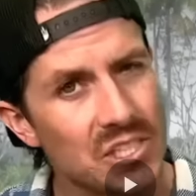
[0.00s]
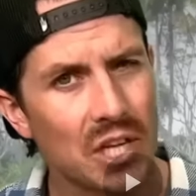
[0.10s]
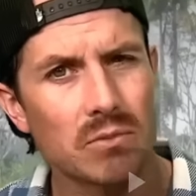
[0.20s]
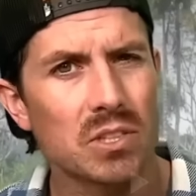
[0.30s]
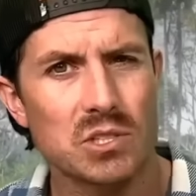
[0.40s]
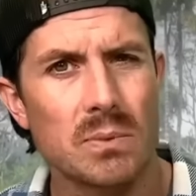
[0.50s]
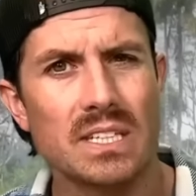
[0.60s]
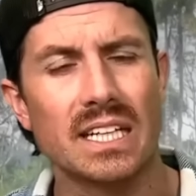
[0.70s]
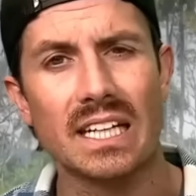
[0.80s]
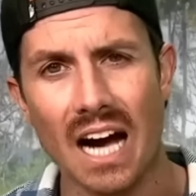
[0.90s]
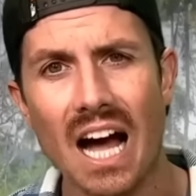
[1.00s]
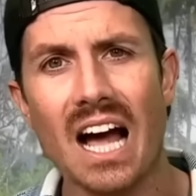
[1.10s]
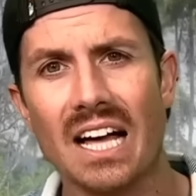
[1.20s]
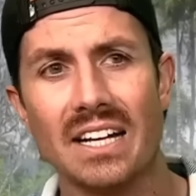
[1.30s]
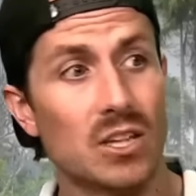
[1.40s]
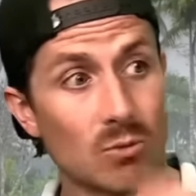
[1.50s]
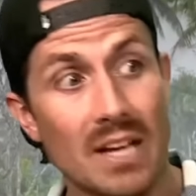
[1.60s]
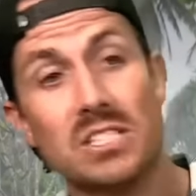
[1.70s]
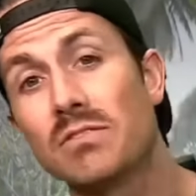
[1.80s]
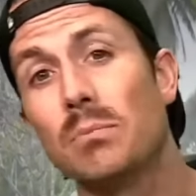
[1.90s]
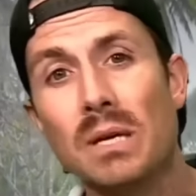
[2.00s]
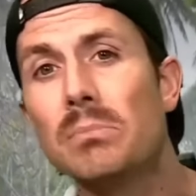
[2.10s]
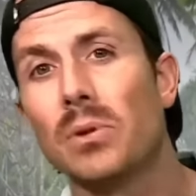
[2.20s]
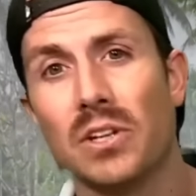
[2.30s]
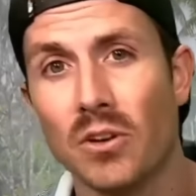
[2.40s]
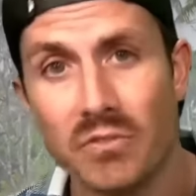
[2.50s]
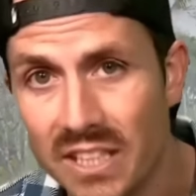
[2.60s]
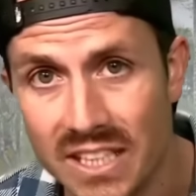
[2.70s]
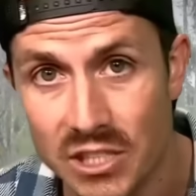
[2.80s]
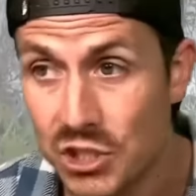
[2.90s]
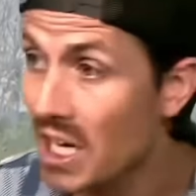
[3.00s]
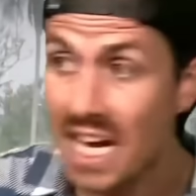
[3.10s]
And generally speaking, An and the rest of the people in her village,